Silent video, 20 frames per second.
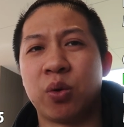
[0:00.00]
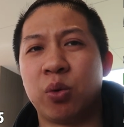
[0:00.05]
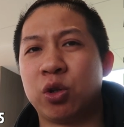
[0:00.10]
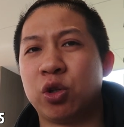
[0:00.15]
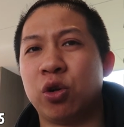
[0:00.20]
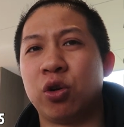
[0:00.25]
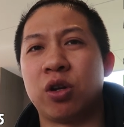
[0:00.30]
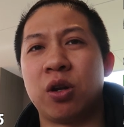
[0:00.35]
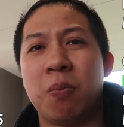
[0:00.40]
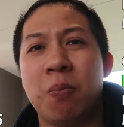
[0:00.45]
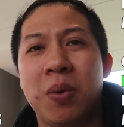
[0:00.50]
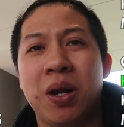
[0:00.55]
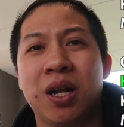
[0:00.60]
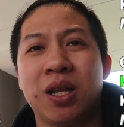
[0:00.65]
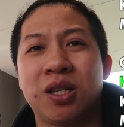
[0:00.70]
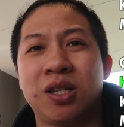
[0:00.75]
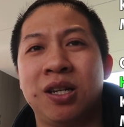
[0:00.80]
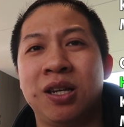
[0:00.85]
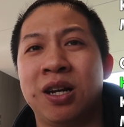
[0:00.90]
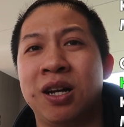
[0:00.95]
We're talking
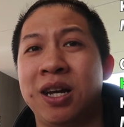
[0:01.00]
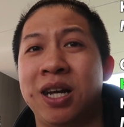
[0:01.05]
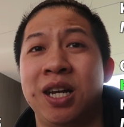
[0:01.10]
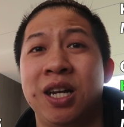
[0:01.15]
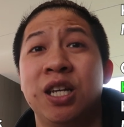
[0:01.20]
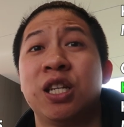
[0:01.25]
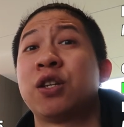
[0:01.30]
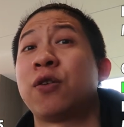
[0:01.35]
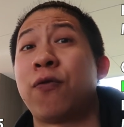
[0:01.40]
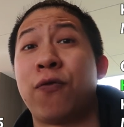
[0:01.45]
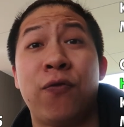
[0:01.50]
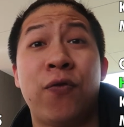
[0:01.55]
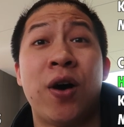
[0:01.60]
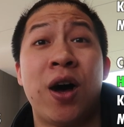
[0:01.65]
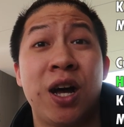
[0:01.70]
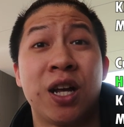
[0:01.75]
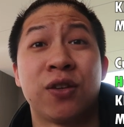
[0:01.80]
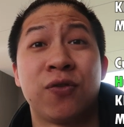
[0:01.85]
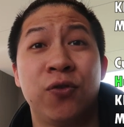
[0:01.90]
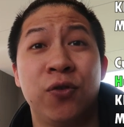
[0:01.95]
minutes here. It is
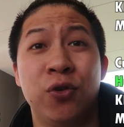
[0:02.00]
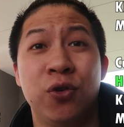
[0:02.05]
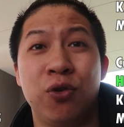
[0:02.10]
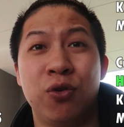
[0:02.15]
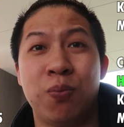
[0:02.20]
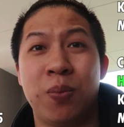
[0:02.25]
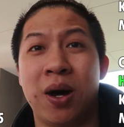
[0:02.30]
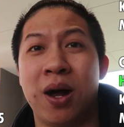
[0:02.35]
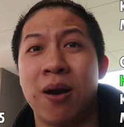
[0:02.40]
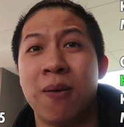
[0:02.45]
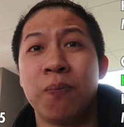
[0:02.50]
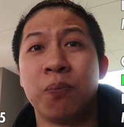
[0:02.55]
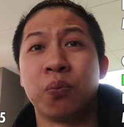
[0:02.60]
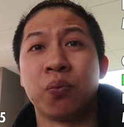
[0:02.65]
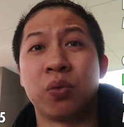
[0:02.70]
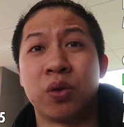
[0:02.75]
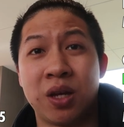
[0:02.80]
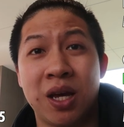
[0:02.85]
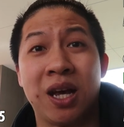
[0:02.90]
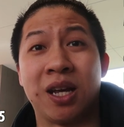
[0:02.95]
fast food, but
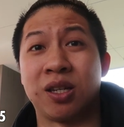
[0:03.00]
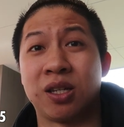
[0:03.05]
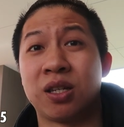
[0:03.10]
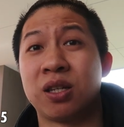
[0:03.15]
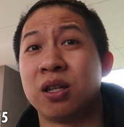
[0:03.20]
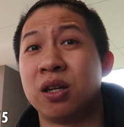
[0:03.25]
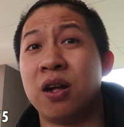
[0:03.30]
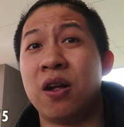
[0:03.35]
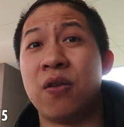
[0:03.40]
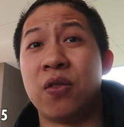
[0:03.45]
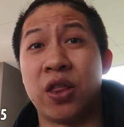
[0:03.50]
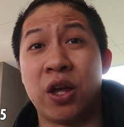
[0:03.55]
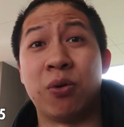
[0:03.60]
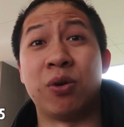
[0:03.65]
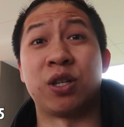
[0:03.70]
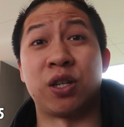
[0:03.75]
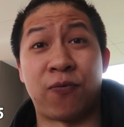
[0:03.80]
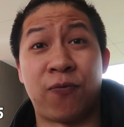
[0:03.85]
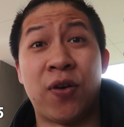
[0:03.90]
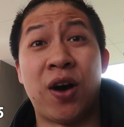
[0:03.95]
yes,
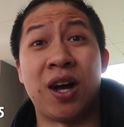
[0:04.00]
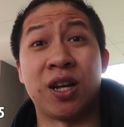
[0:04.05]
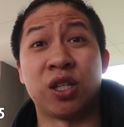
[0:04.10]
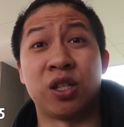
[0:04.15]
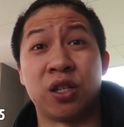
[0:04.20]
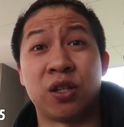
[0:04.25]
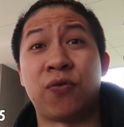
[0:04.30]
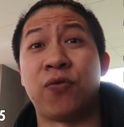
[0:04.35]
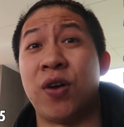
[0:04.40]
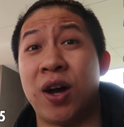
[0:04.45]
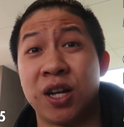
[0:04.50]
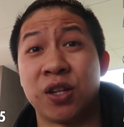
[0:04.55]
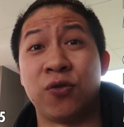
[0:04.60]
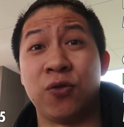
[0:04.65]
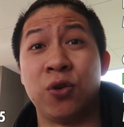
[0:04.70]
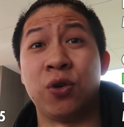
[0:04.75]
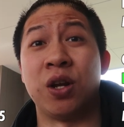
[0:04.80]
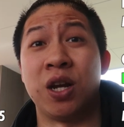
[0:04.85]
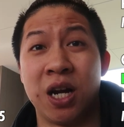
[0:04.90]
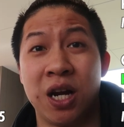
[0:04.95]
there is the fastest fast food